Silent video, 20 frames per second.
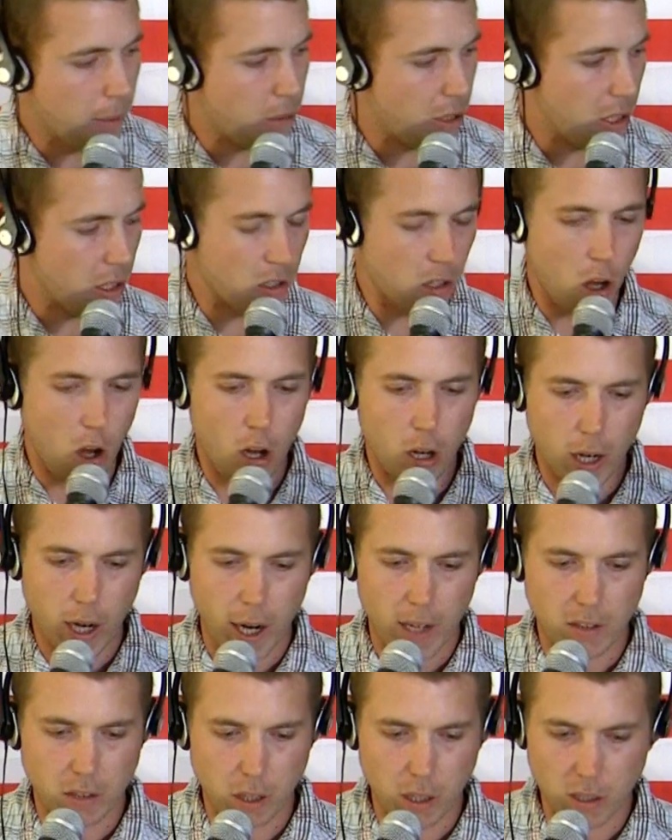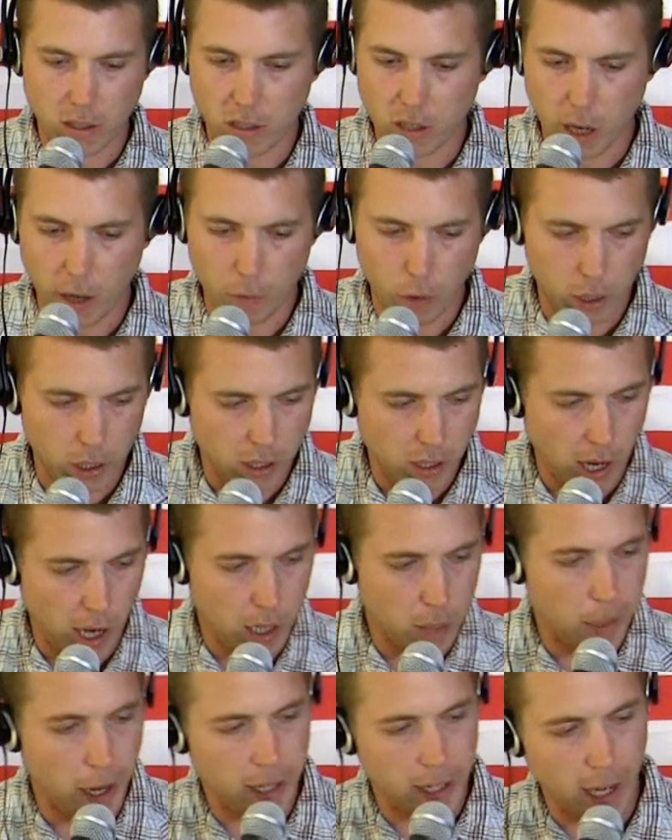Just all kinds of good stuff. We're going to
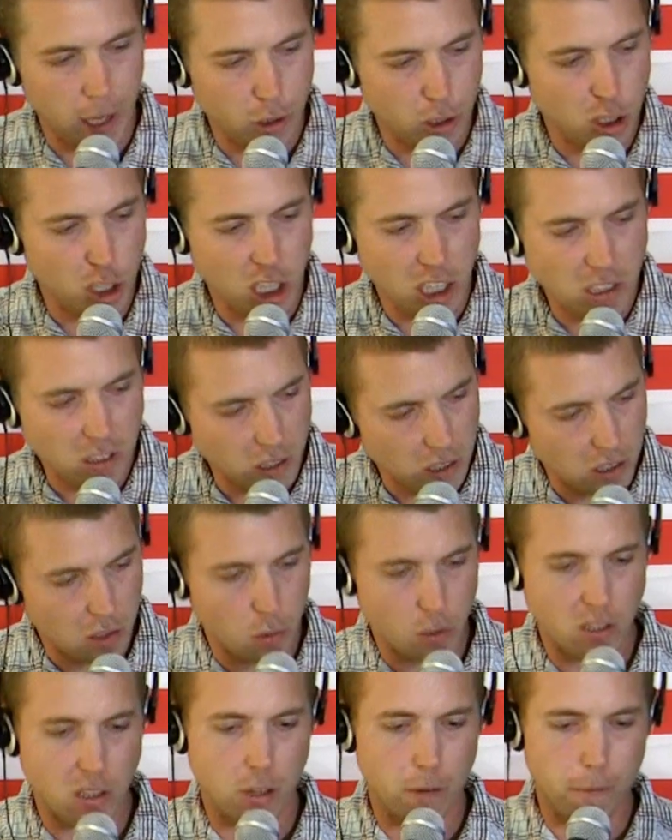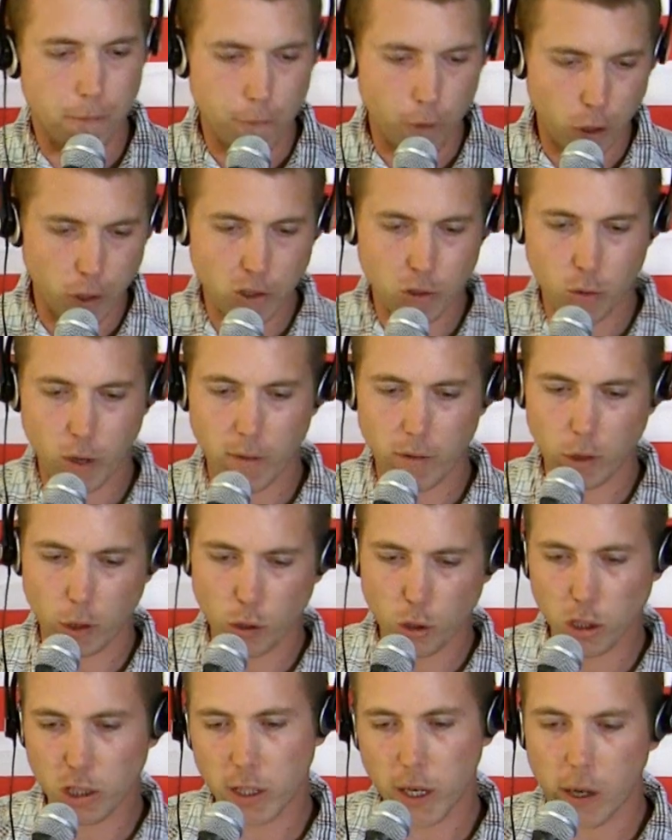talk about how Jesus was the first
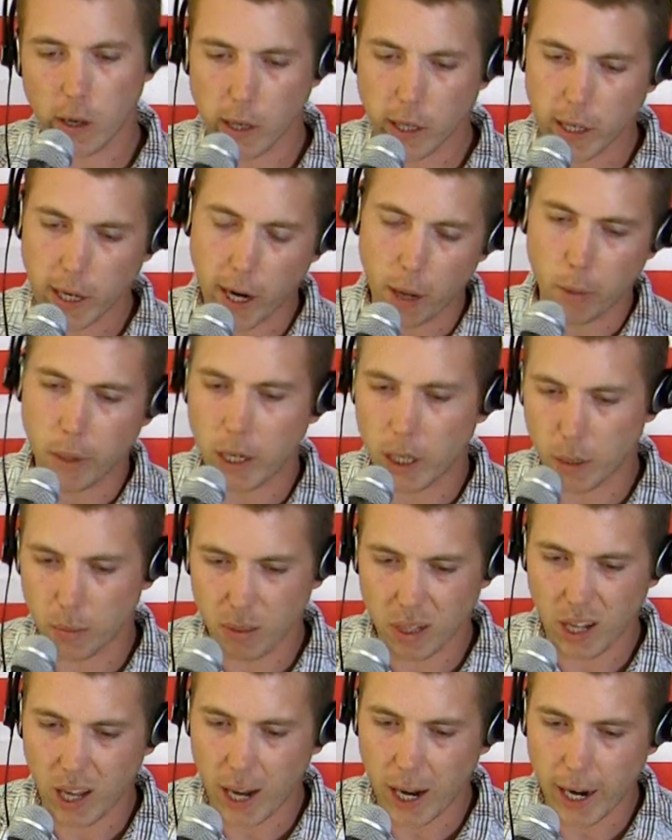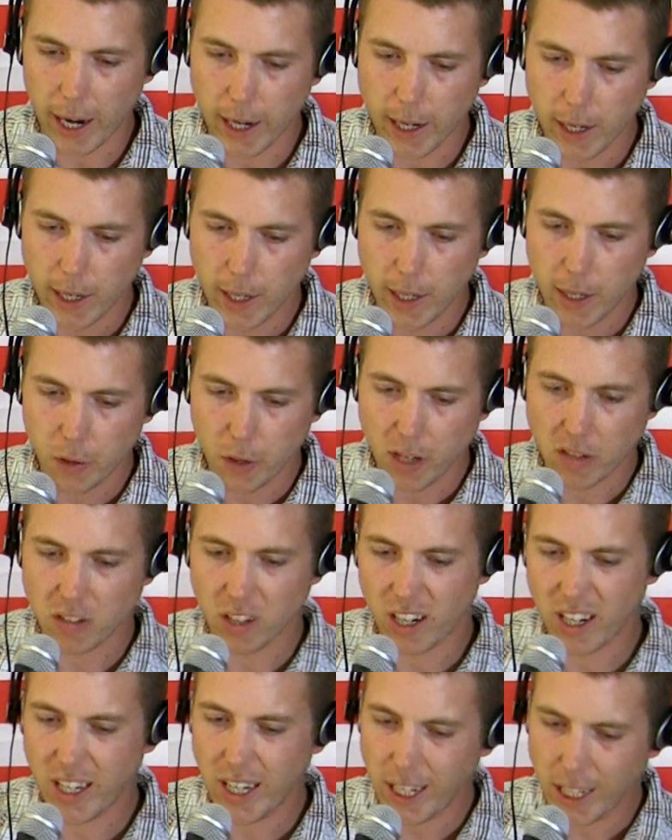revolutionary and how we can apply things
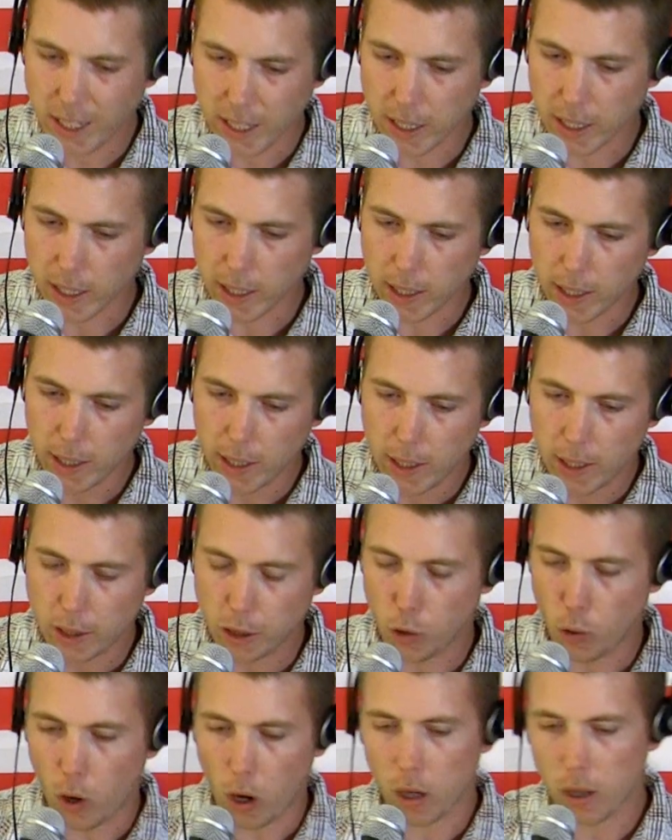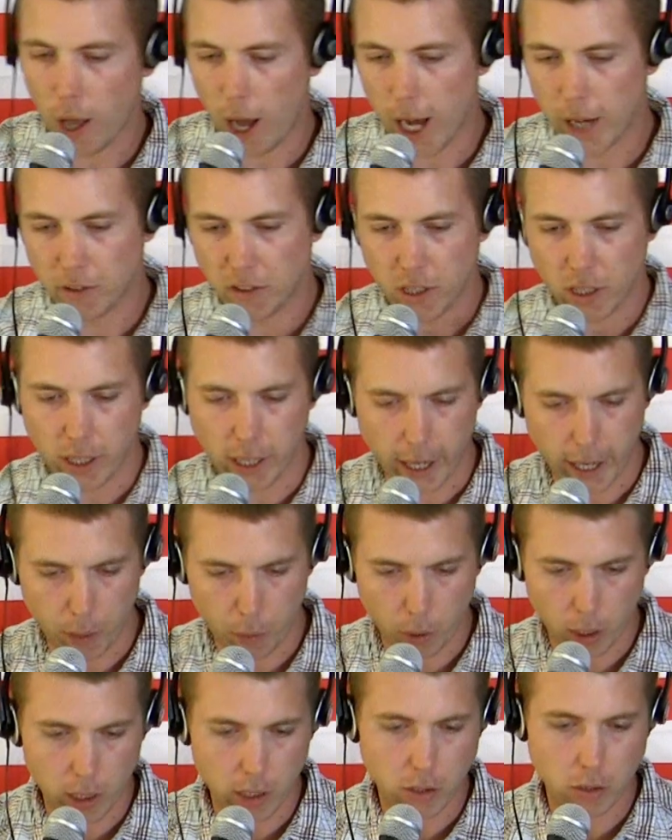that he did to our lives today. And
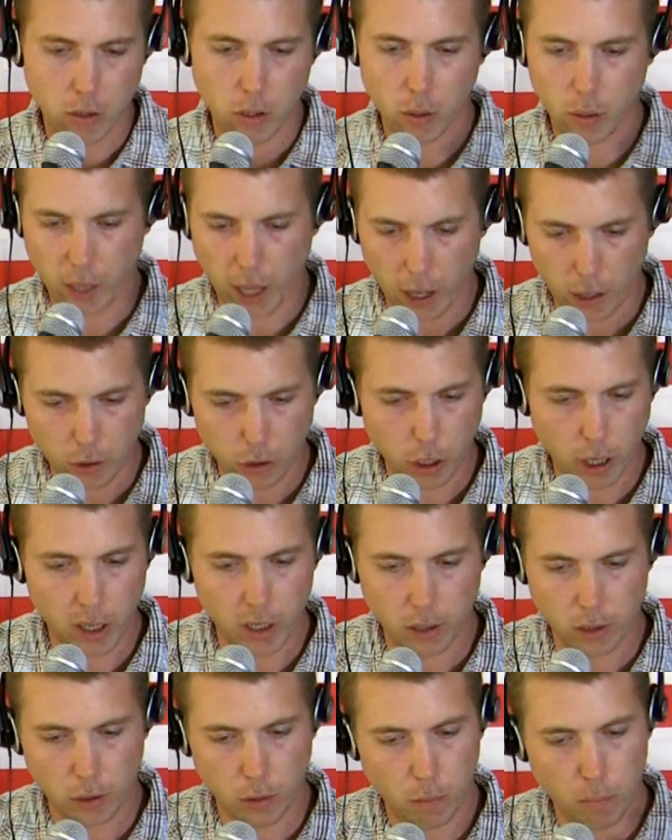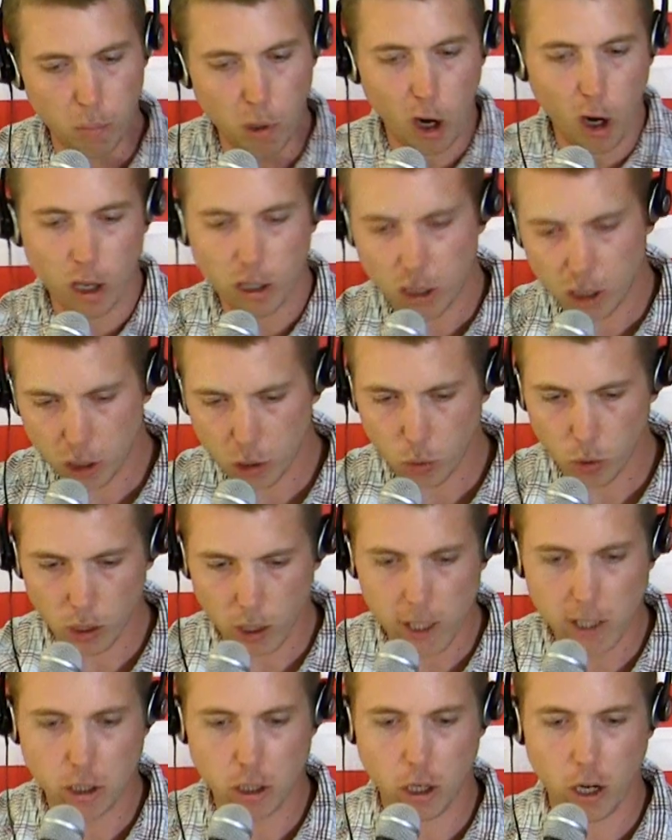we're going to do it without trying to push
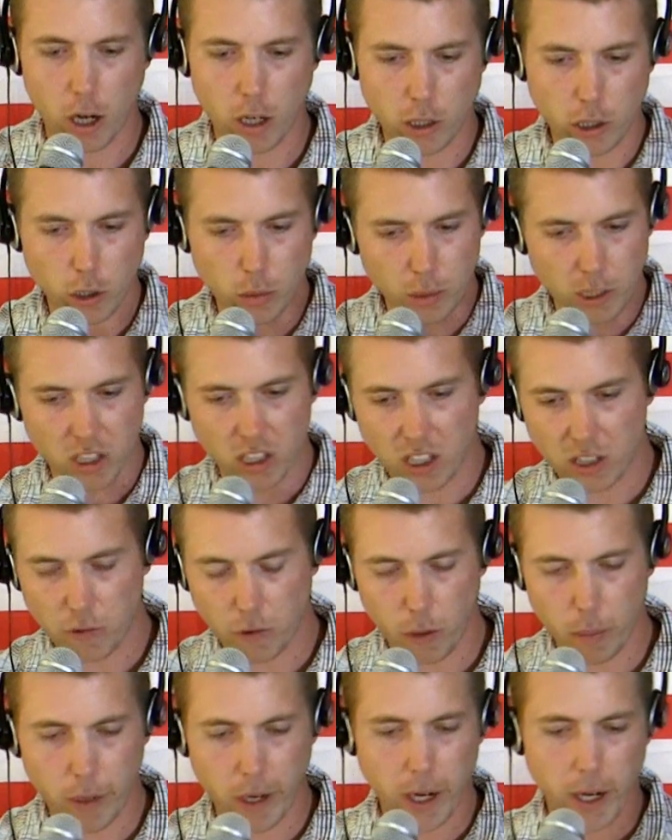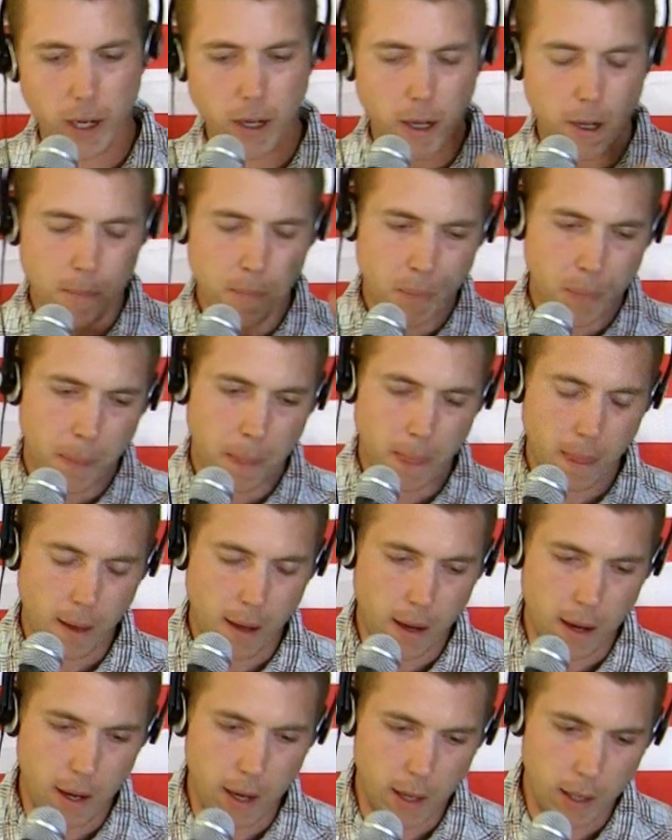religion on you, but just from a
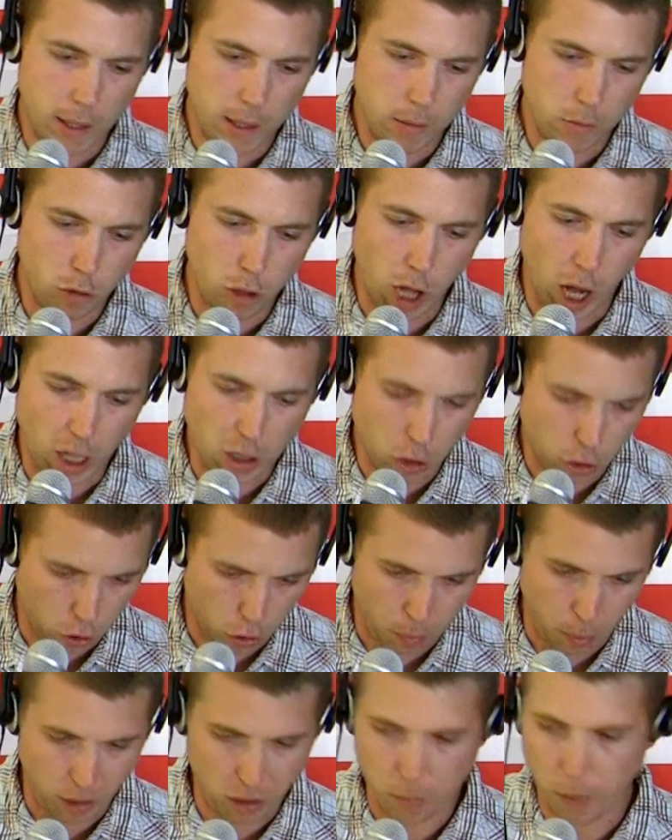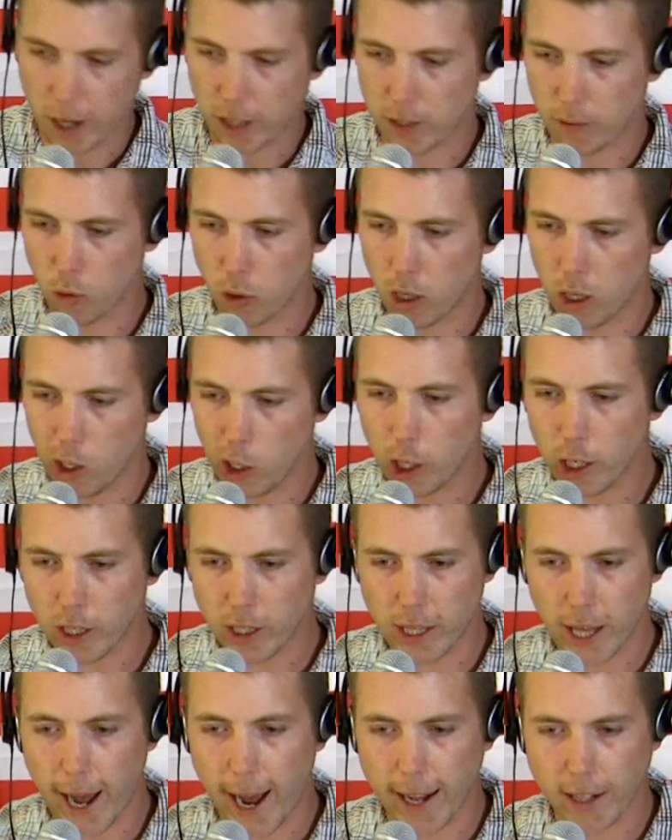logical perspective, we're going to look
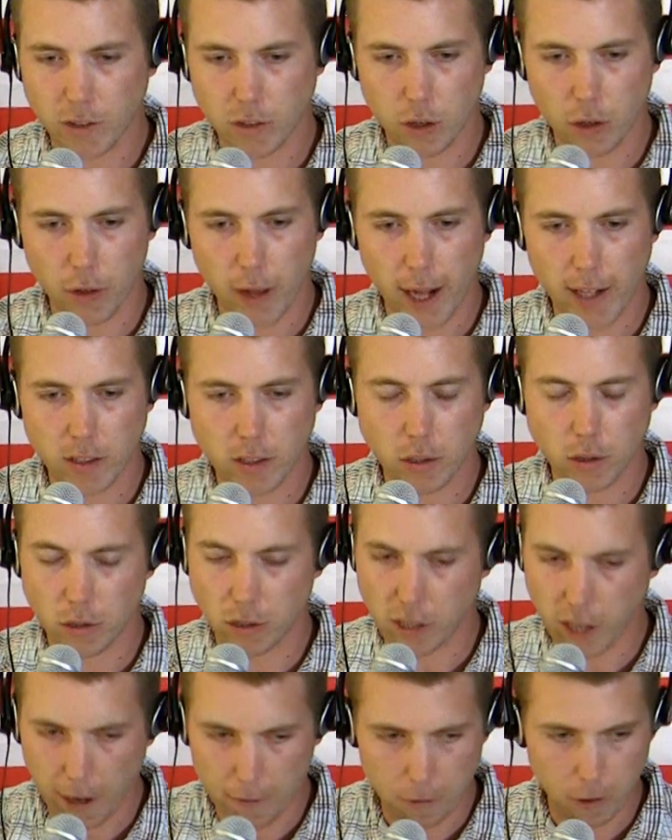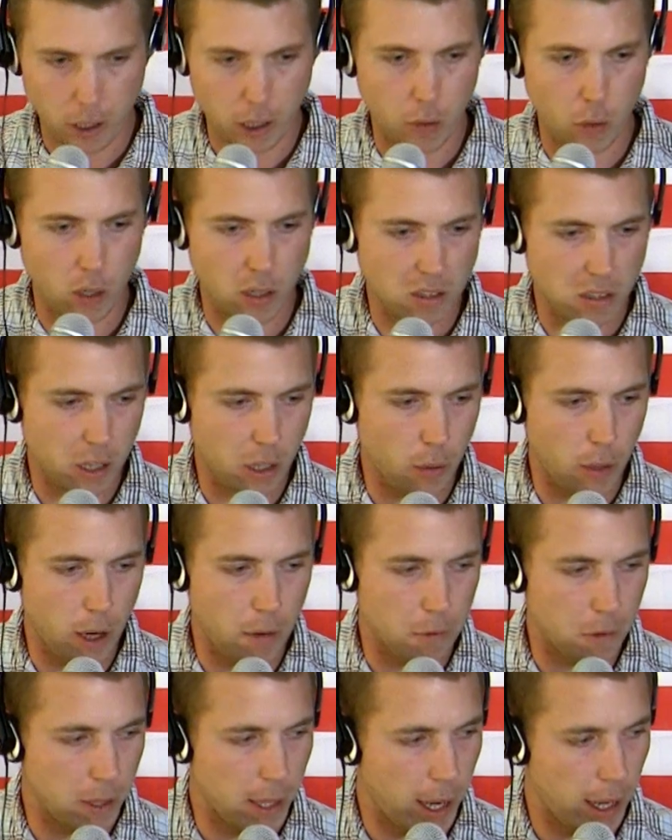at that. So you're definitely going to want to stick
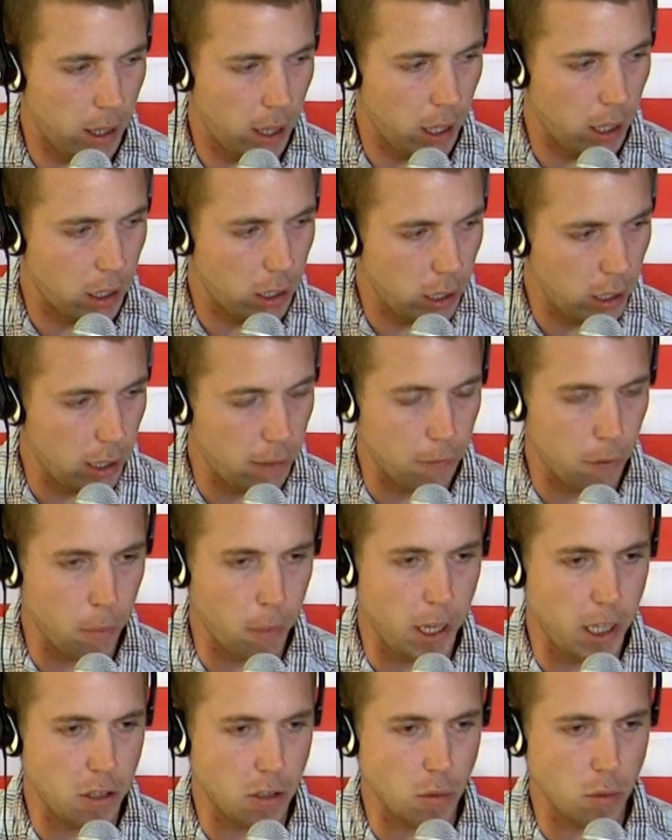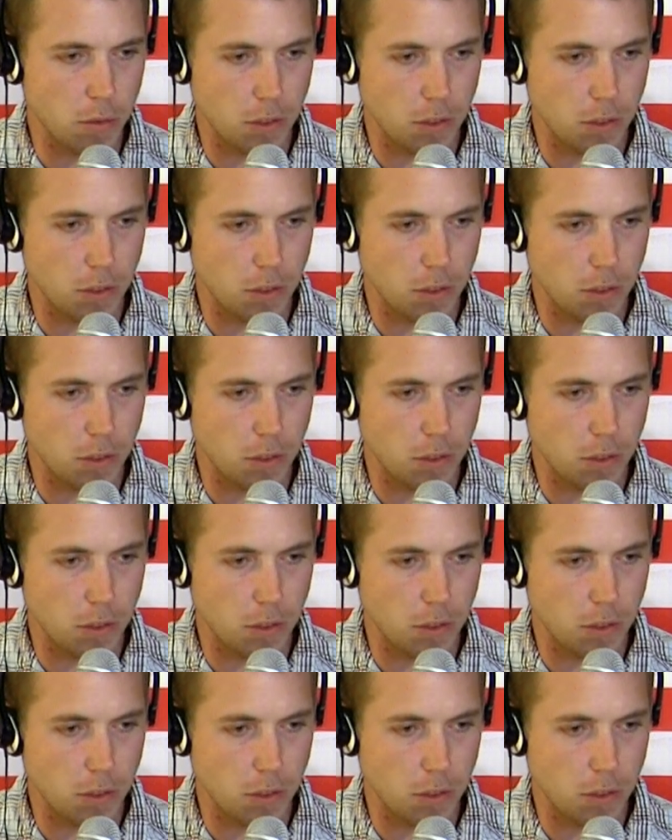around for that. A lot of good information.